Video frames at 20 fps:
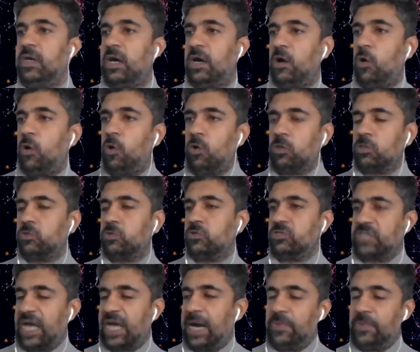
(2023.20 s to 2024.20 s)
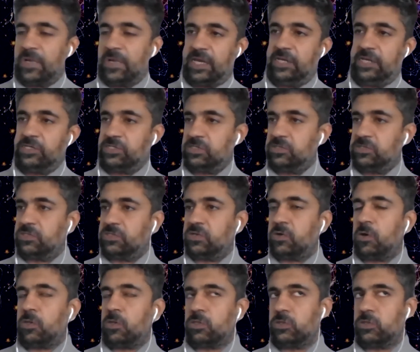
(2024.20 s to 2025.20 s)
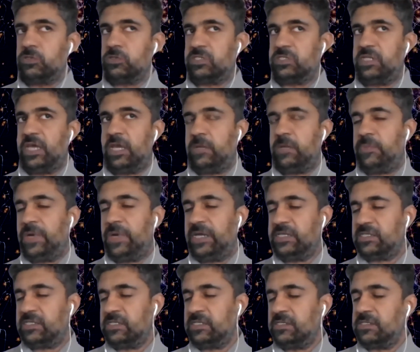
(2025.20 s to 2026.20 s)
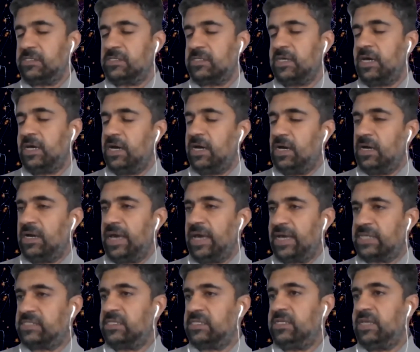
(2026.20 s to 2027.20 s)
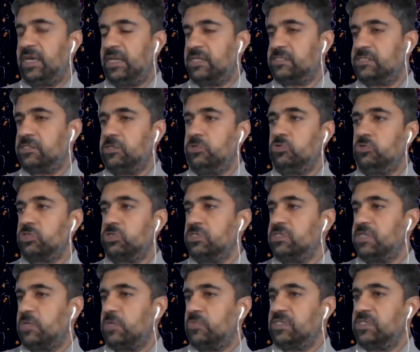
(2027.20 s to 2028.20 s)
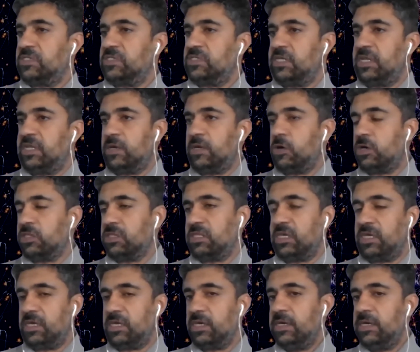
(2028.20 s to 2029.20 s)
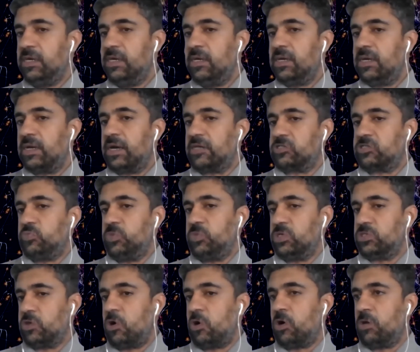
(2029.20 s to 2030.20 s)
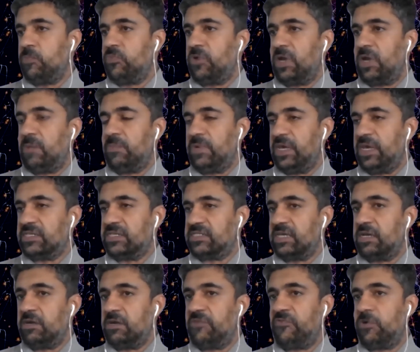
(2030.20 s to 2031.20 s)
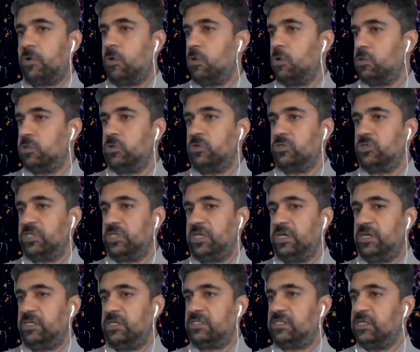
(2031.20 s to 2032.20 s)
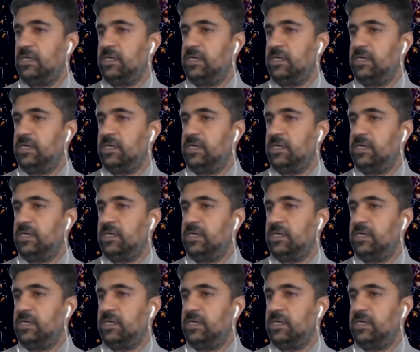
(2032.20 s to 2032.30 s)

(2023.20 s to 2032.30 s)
All those applications, all those databases, Exadata solutions that were sitting on the customer's on-prem data center for all those years